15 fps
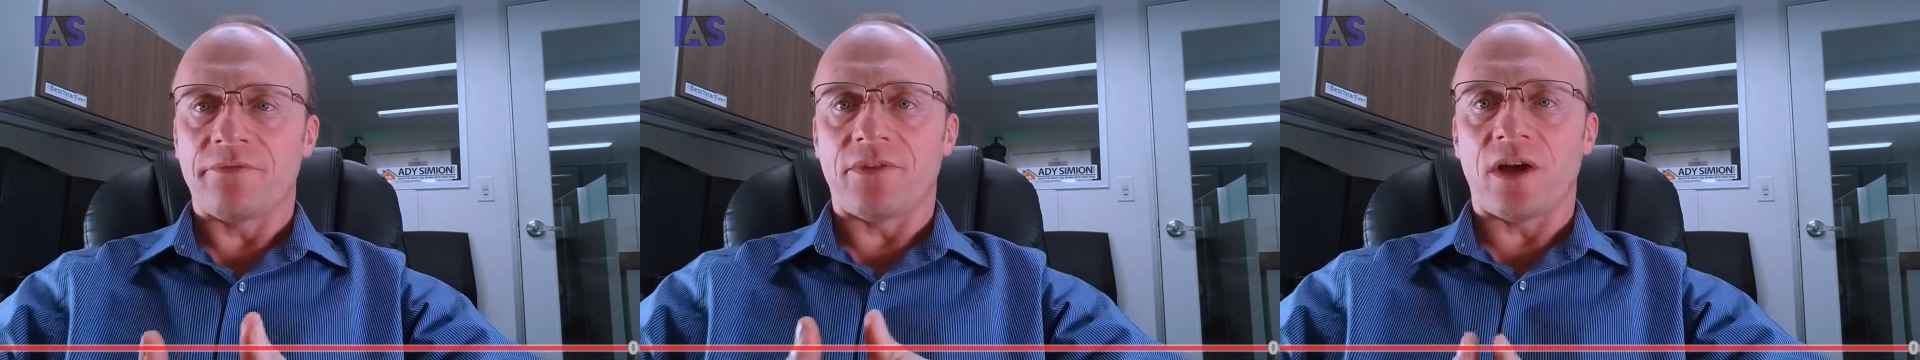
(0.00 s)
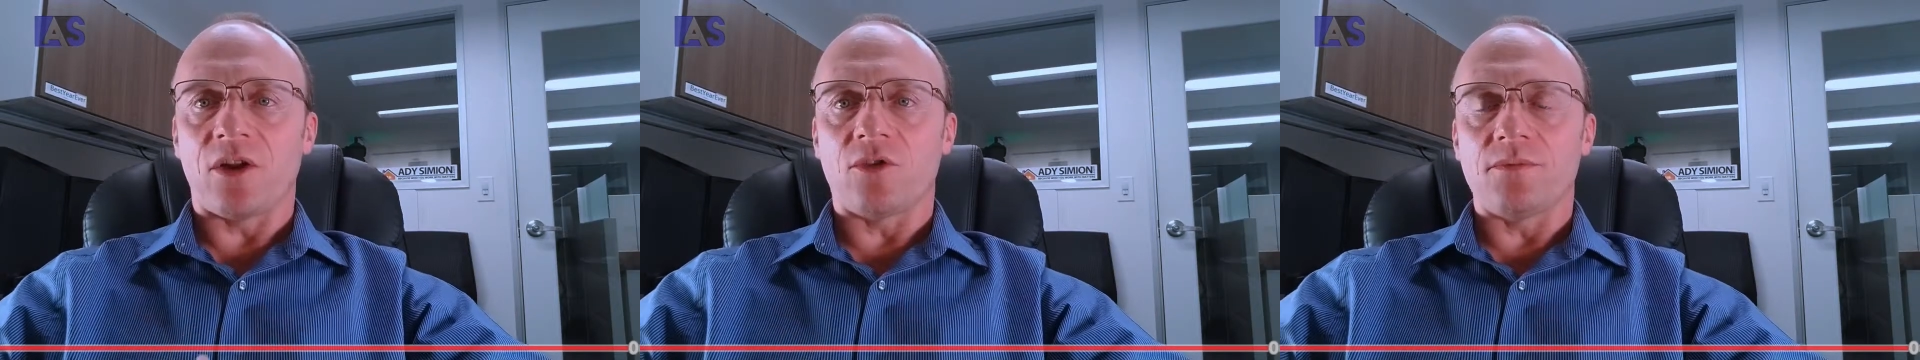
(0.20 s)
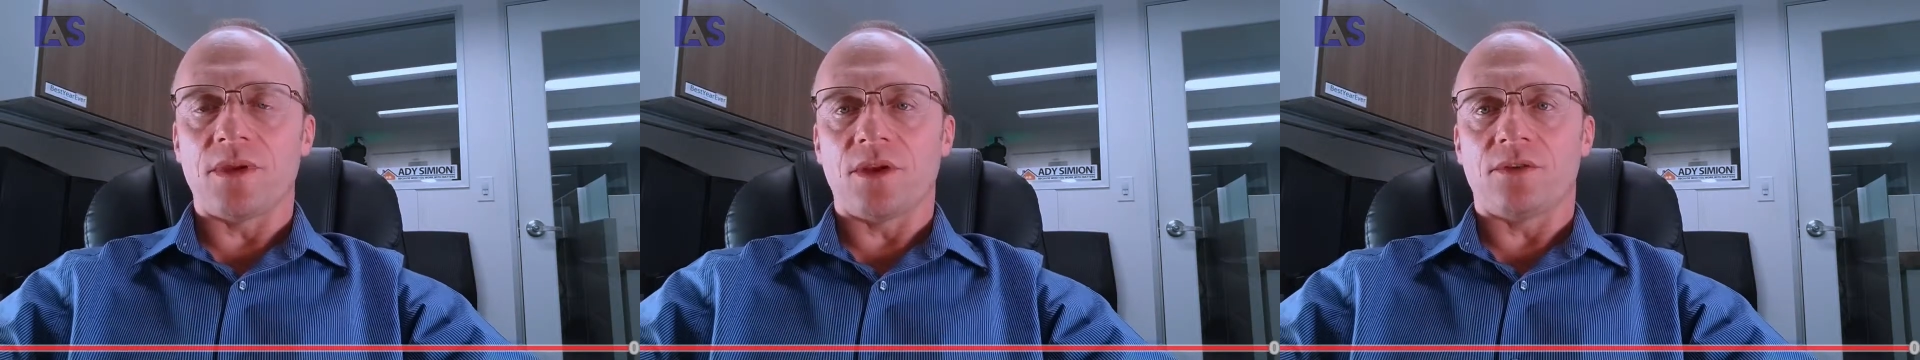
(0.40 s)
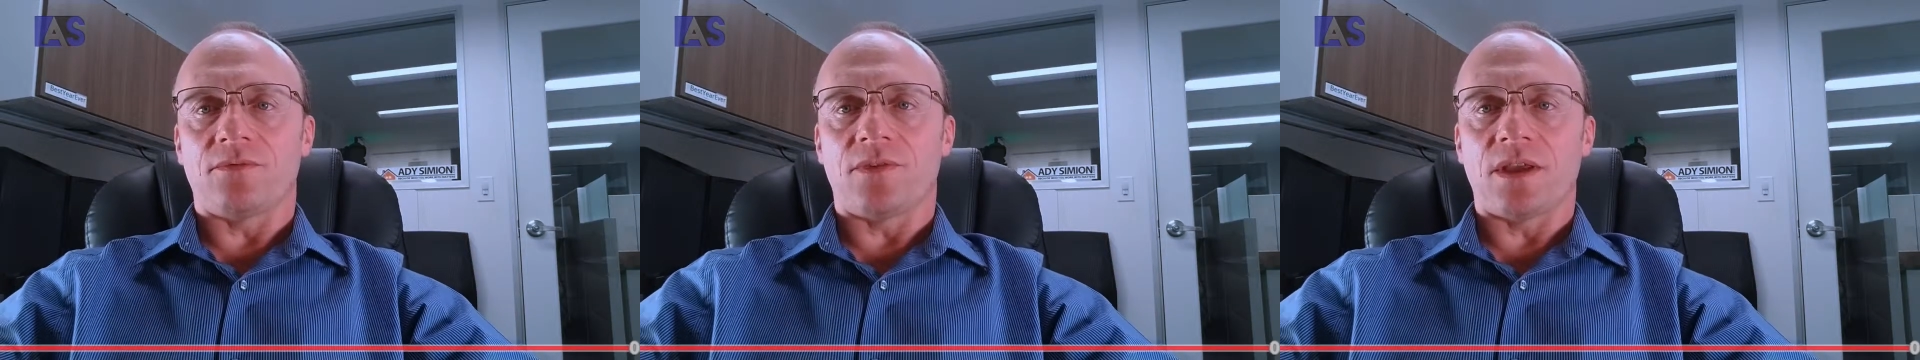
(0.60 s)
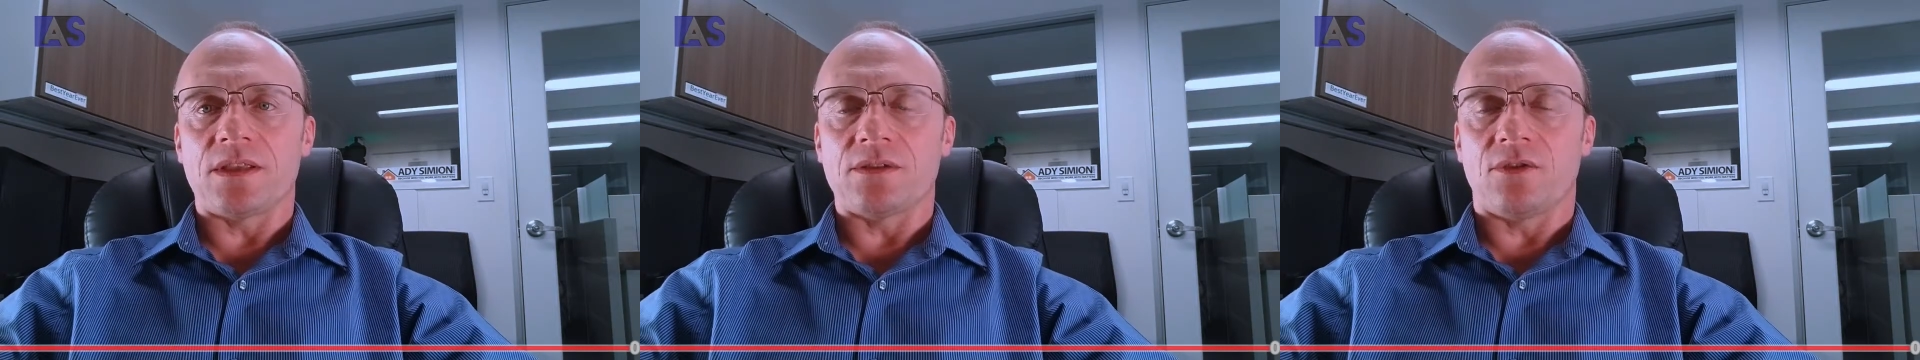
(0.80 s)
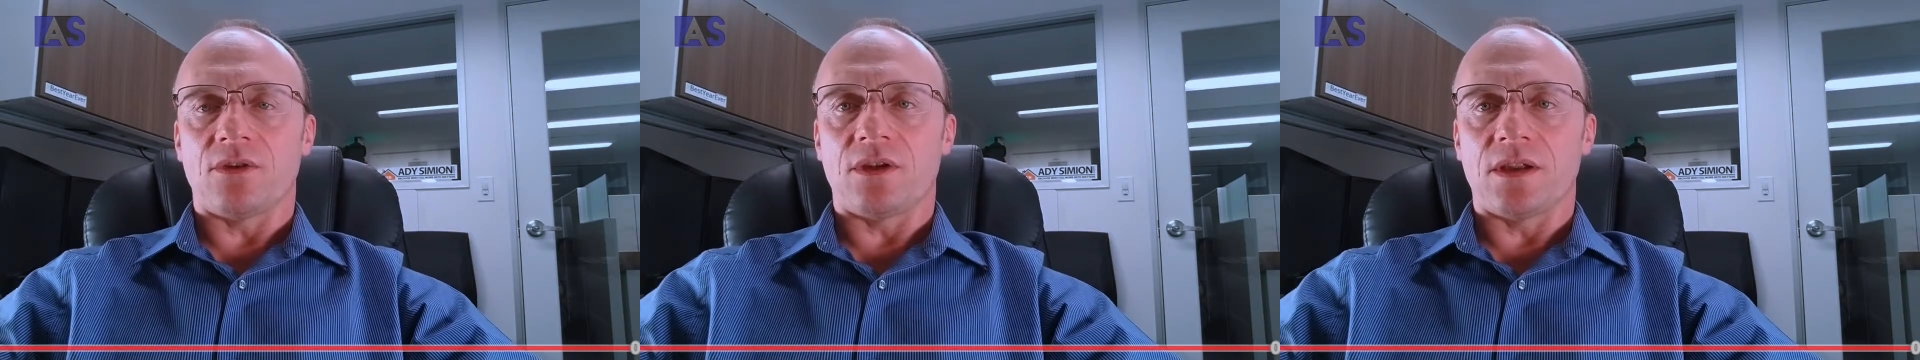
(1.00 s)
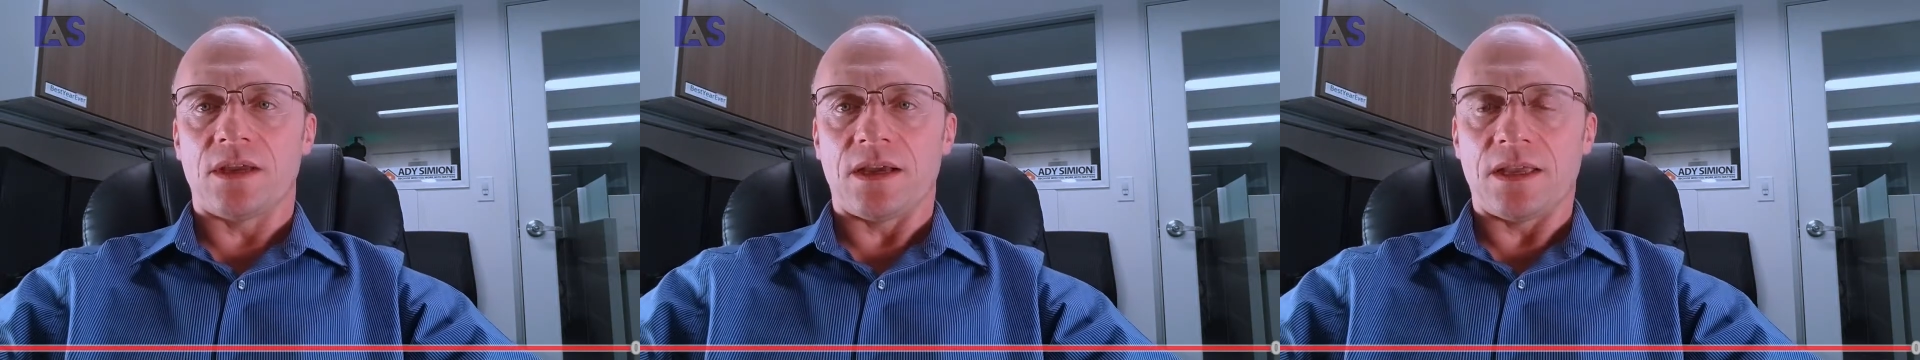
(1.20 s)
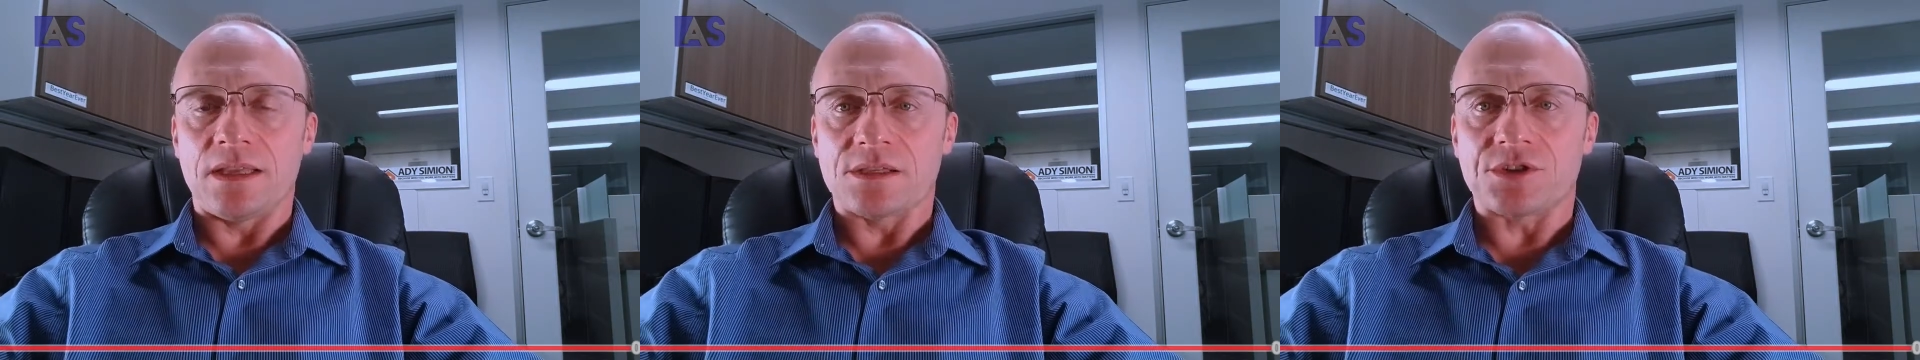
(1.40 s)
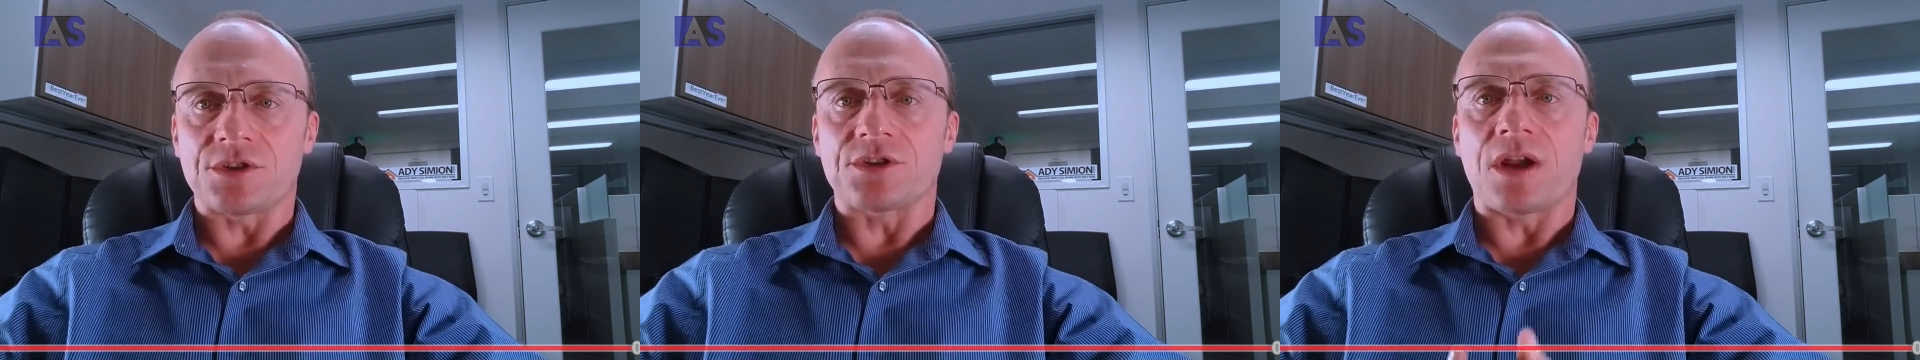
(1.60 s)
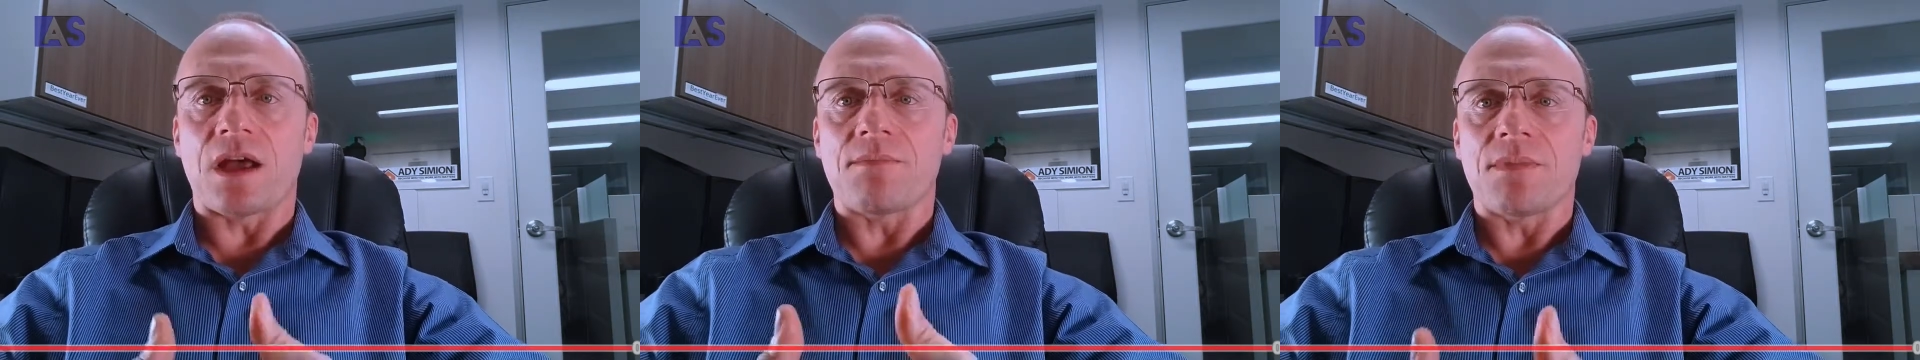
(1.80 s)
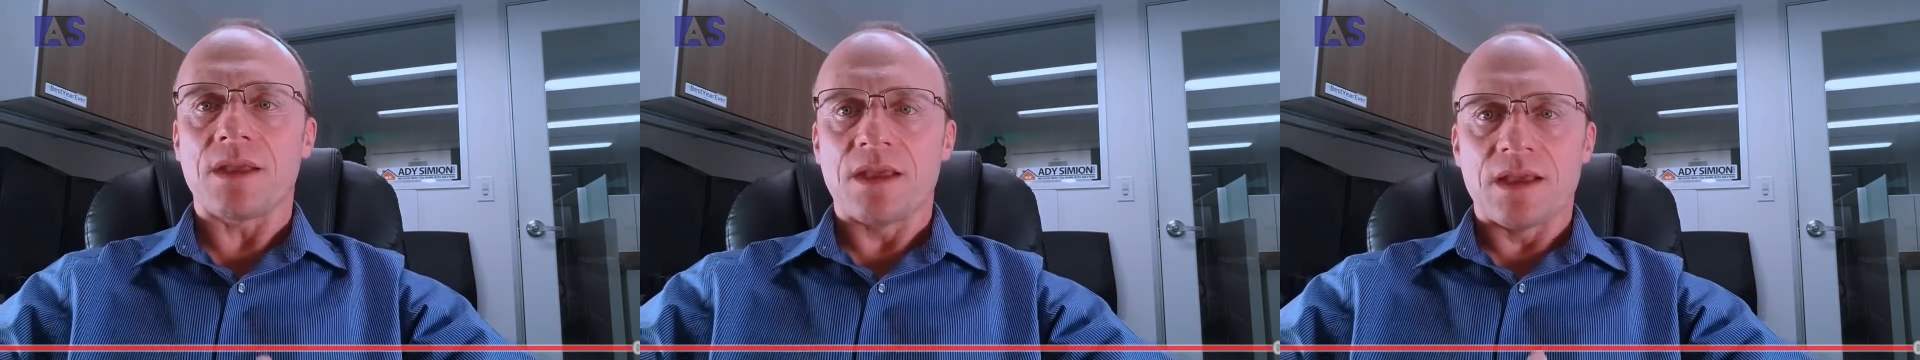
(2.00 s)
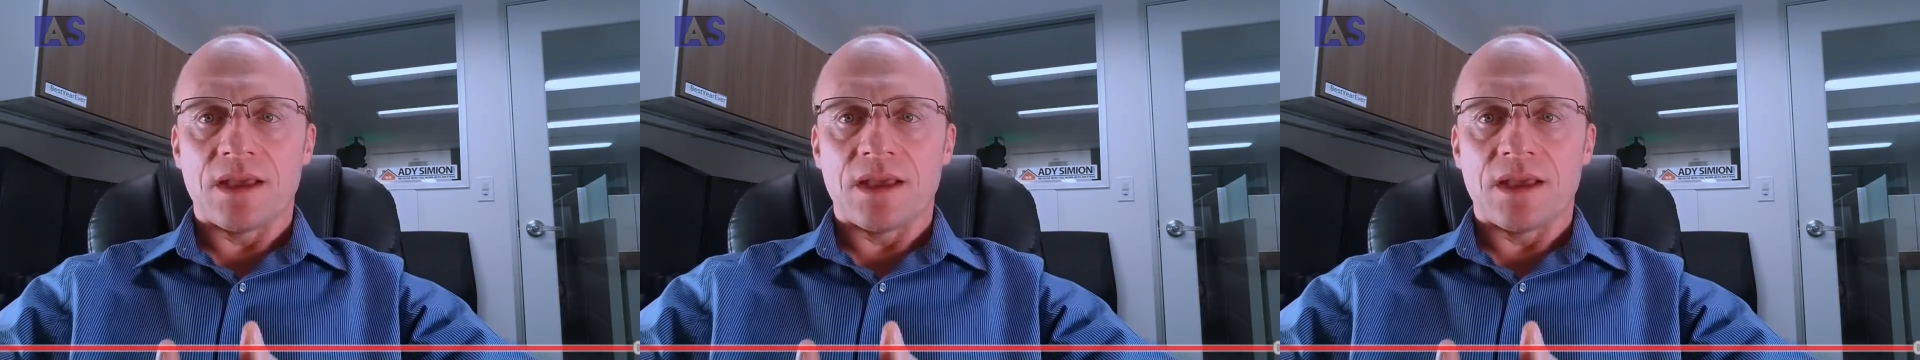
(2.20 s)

Follow me on Instagram,